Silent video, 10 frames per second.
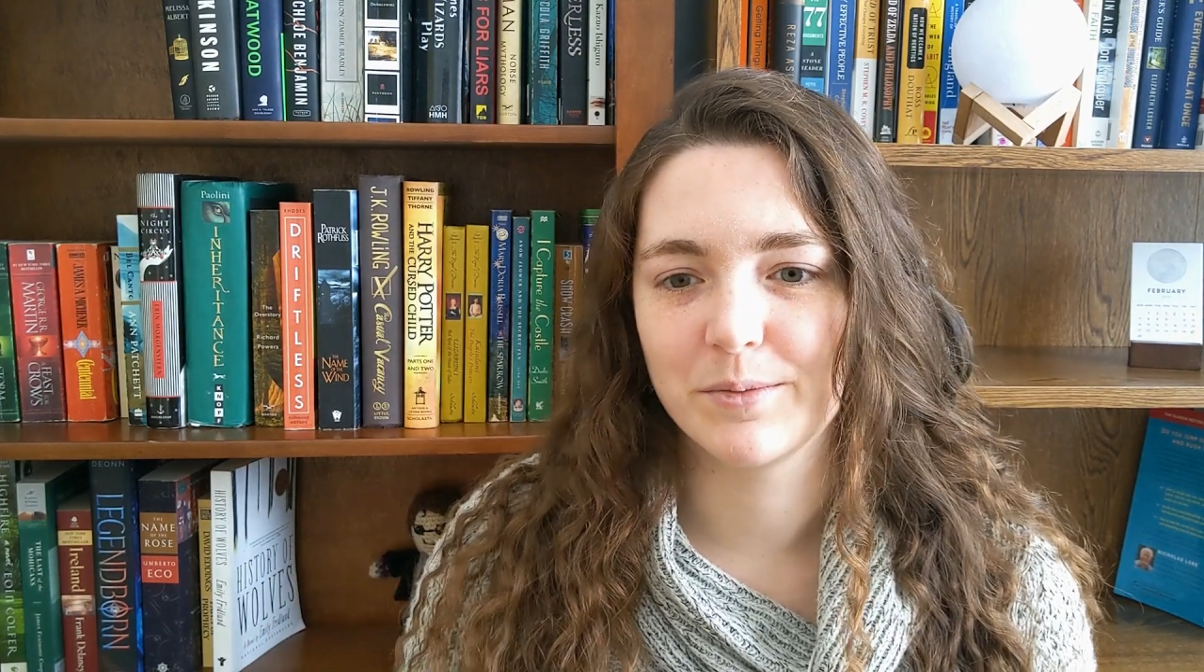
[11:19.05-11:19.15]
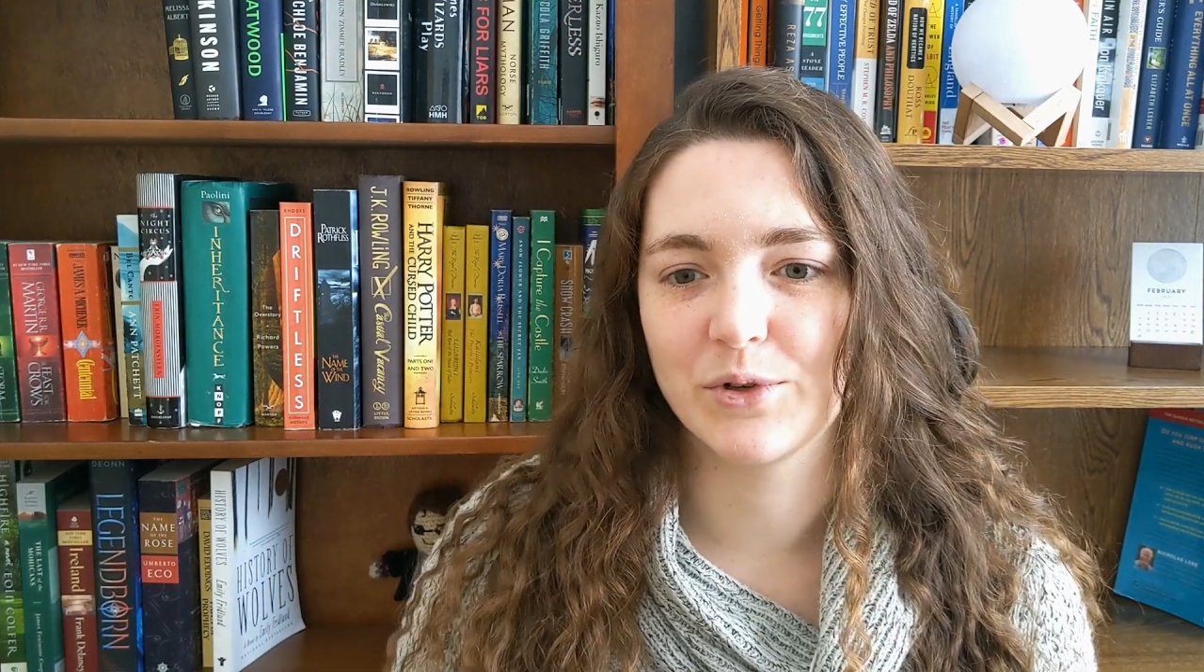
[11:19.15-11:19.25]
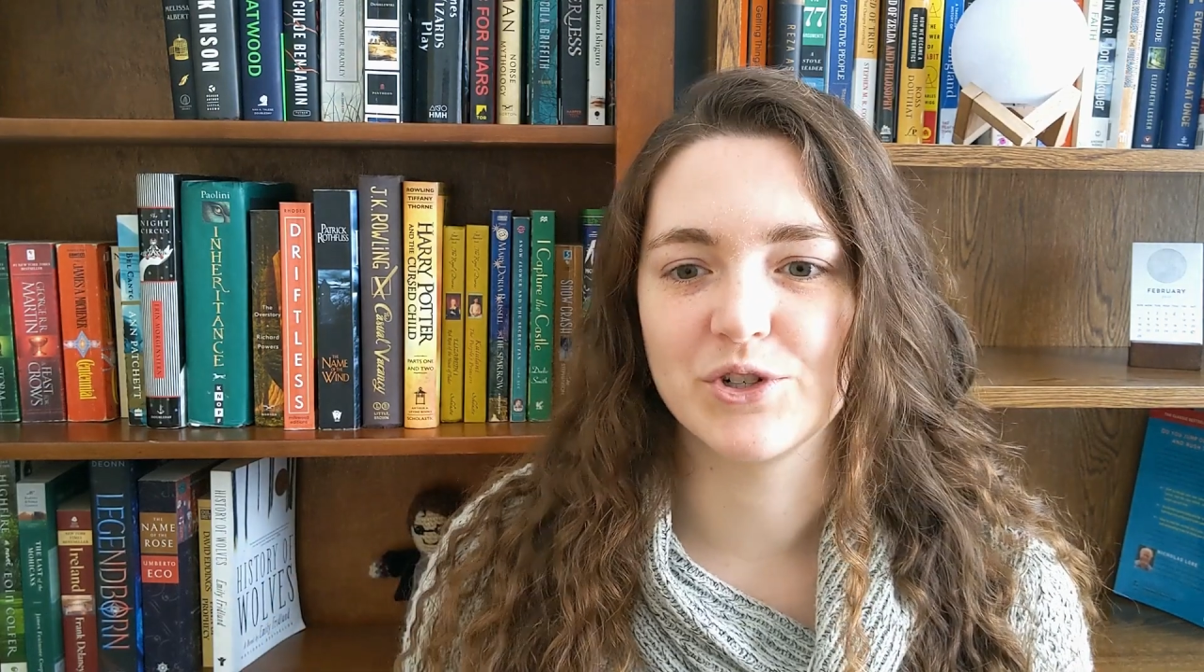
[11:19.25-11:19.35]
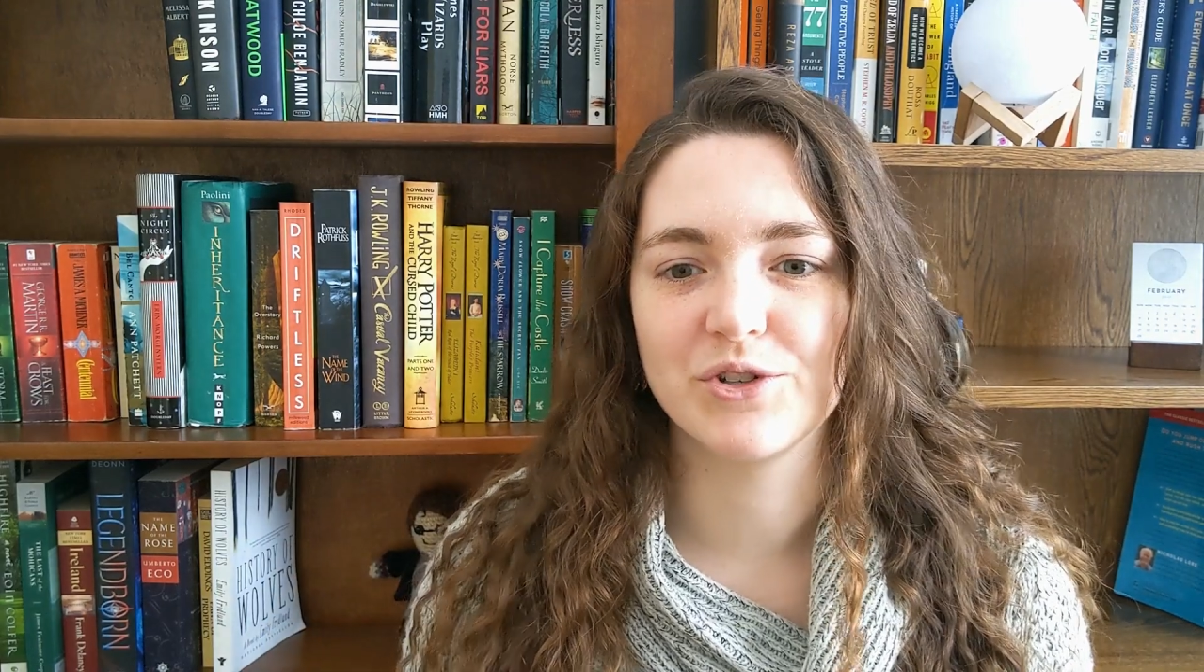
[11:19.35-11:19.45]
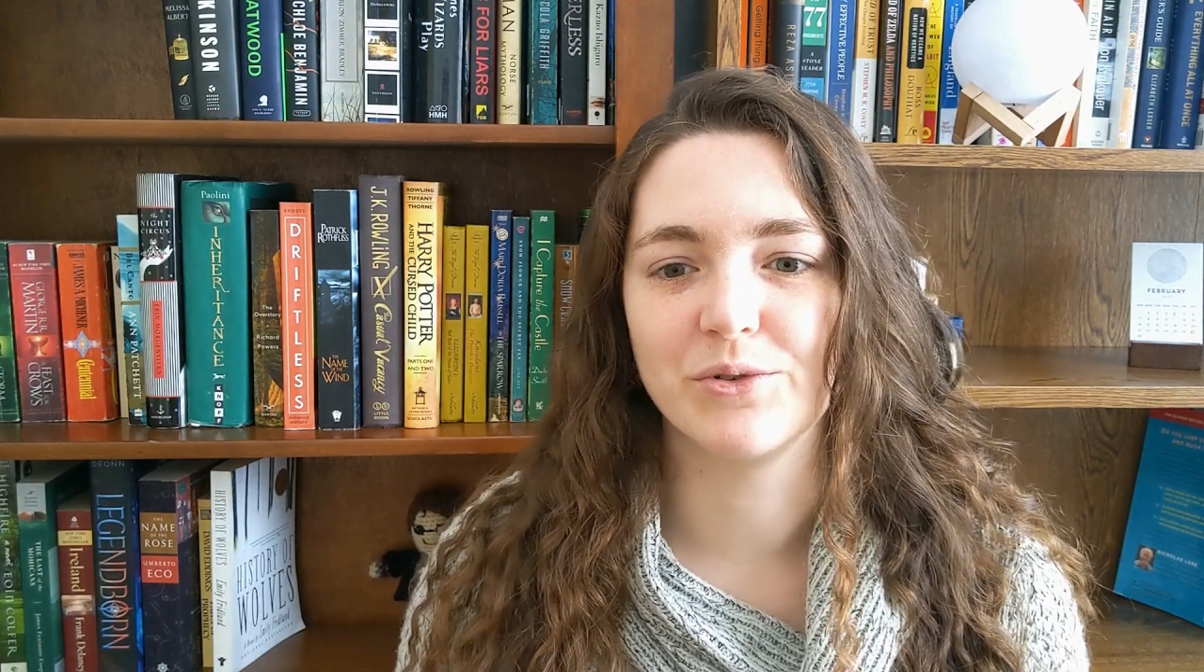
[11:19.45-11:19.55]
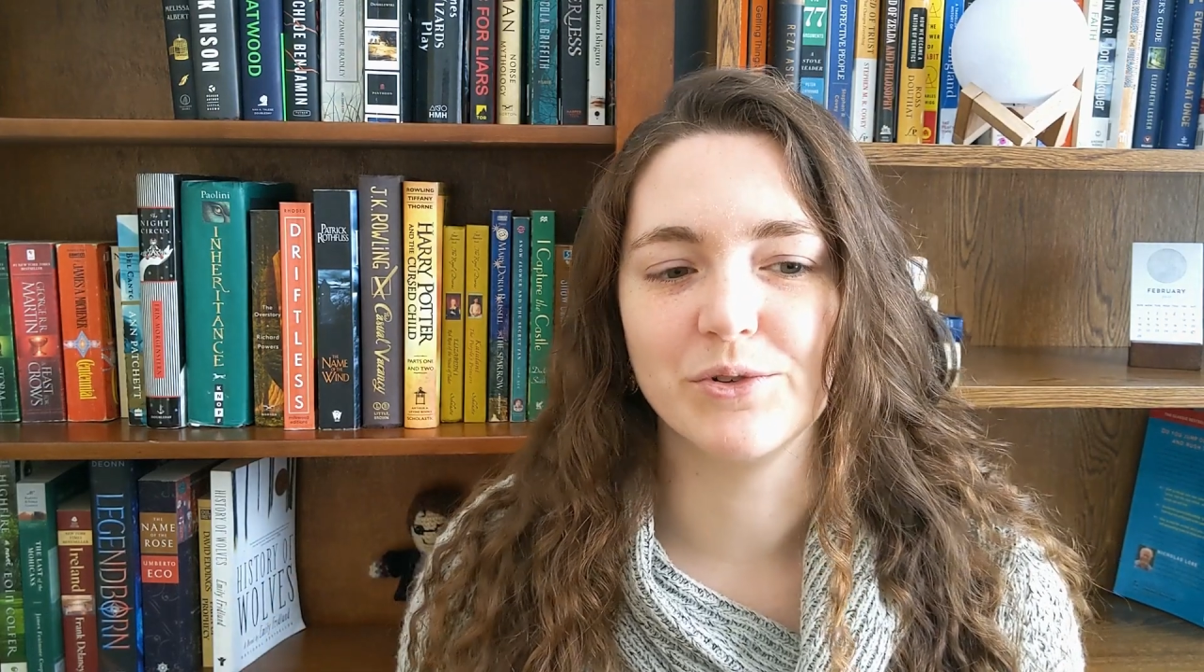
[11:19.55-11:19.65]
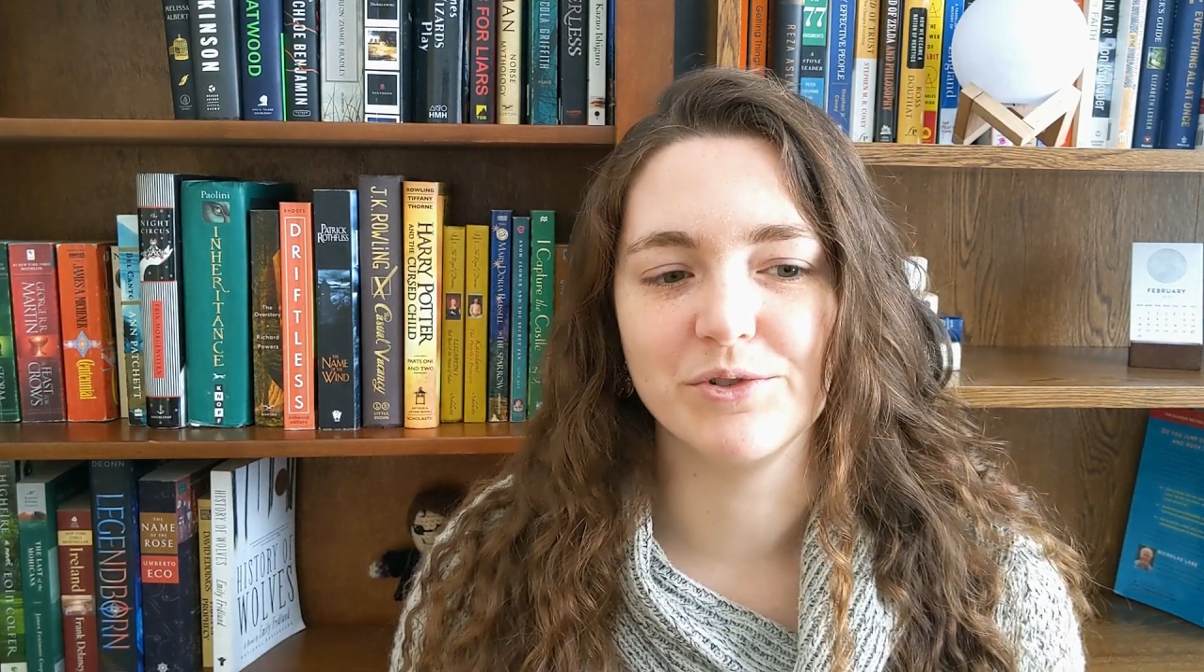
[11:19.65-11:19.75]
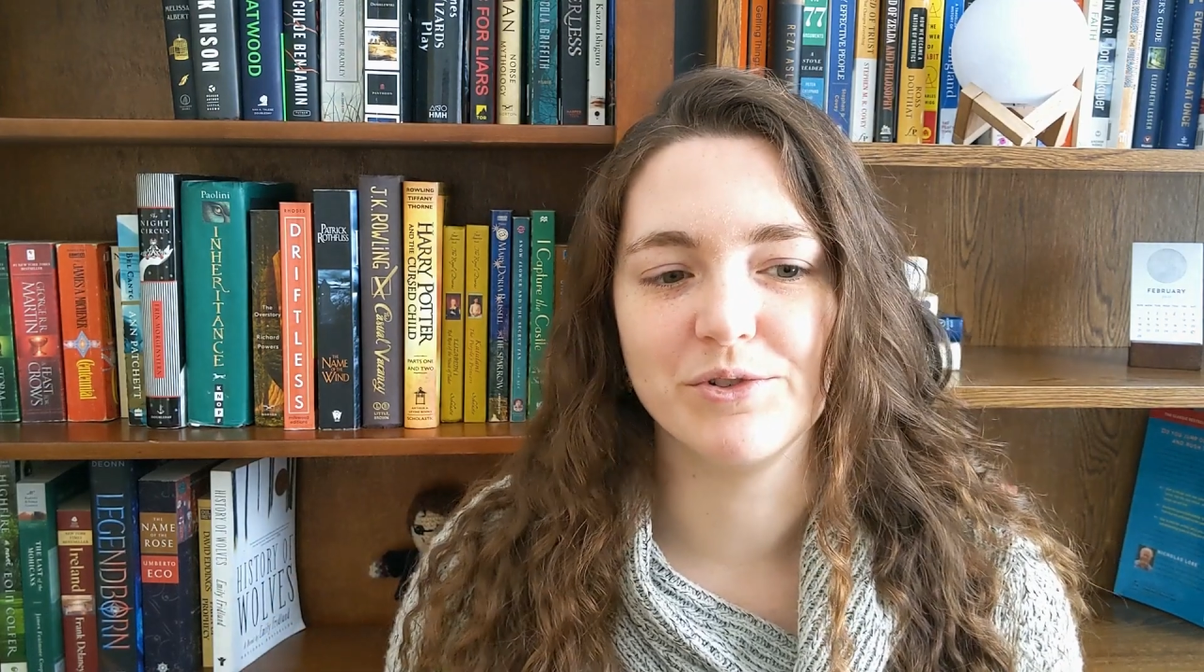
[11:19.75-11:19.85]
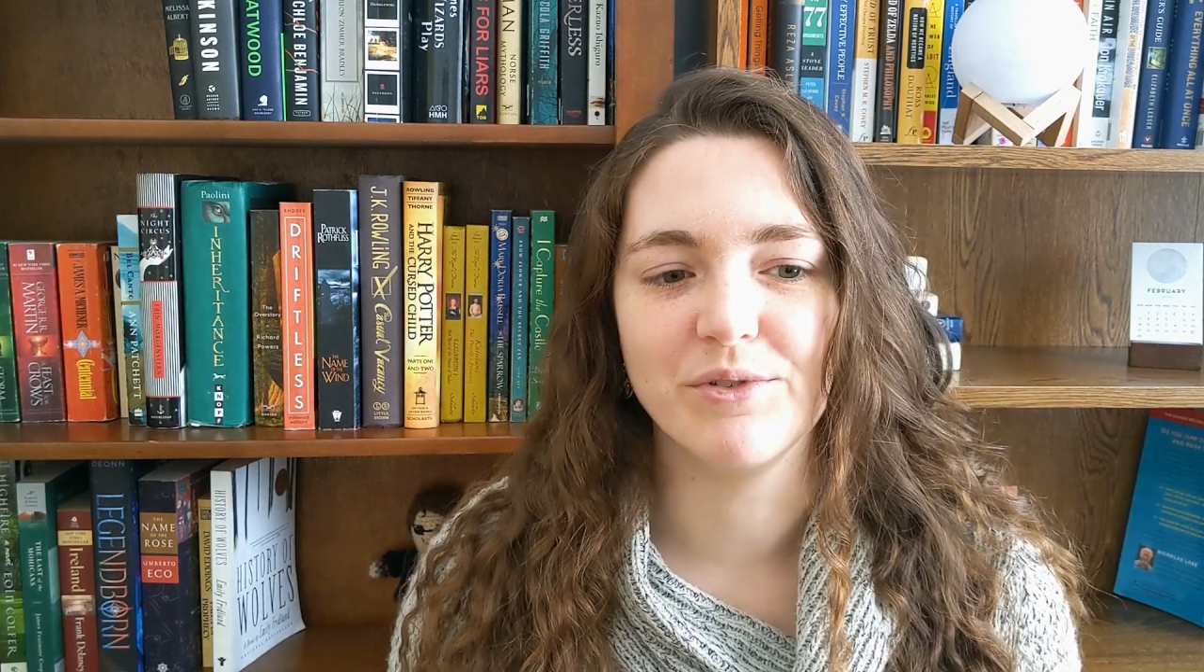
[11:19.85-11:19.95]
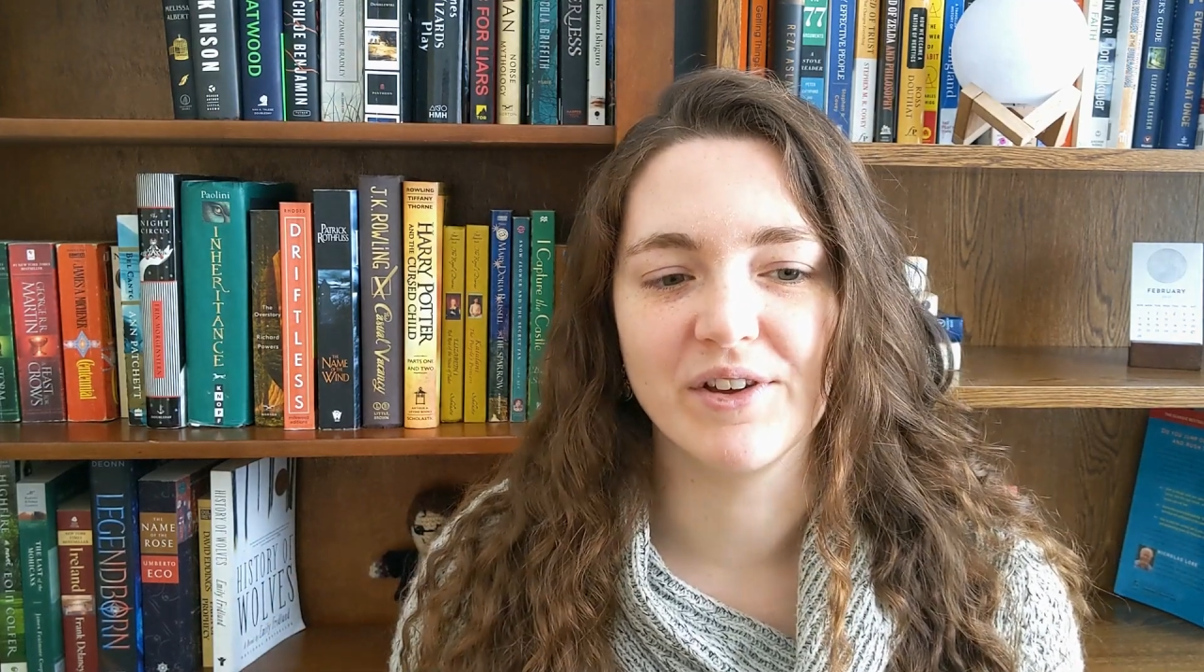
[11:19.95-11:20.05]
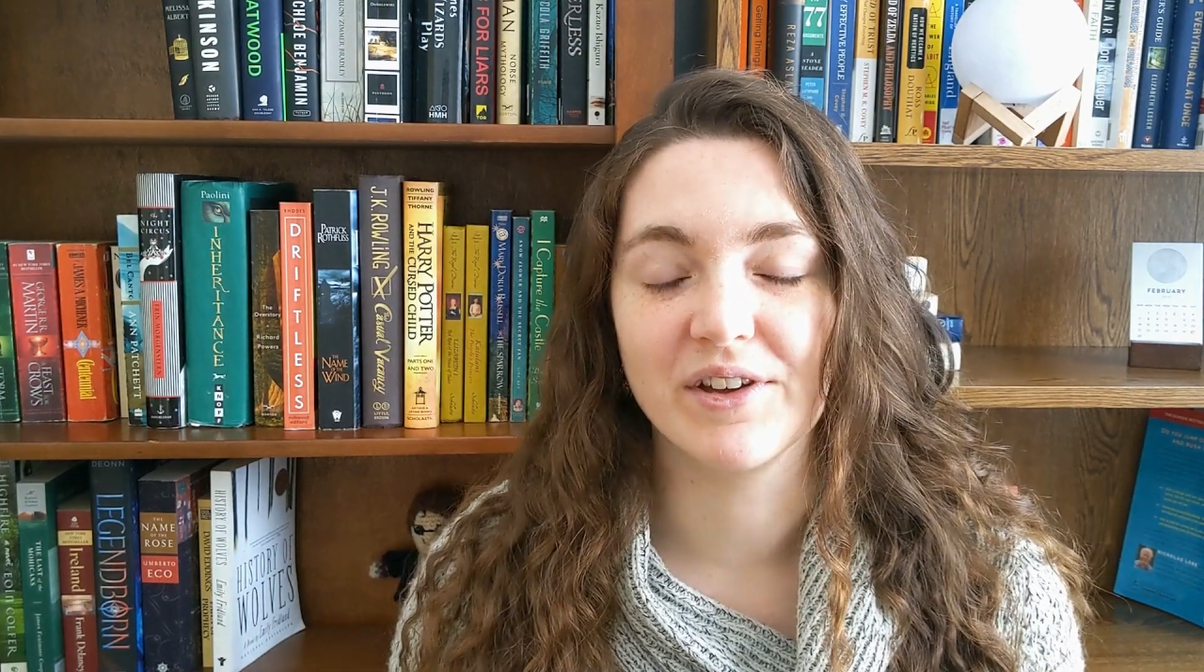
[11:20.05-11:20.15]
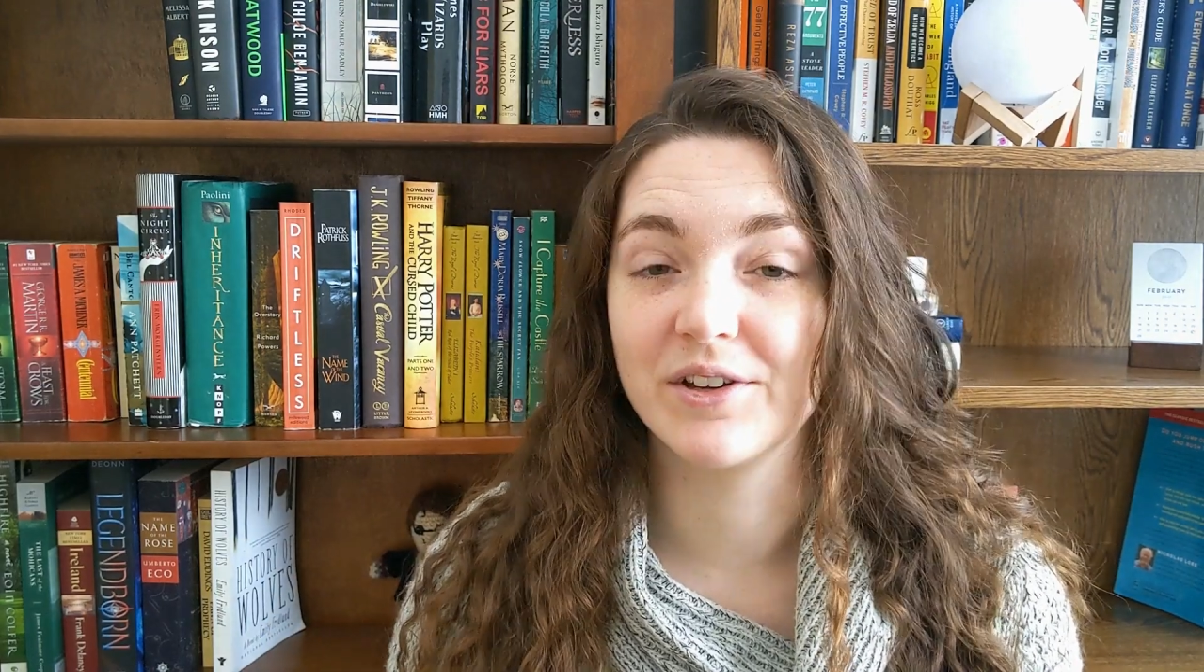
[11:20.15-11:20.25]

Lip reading: push through to the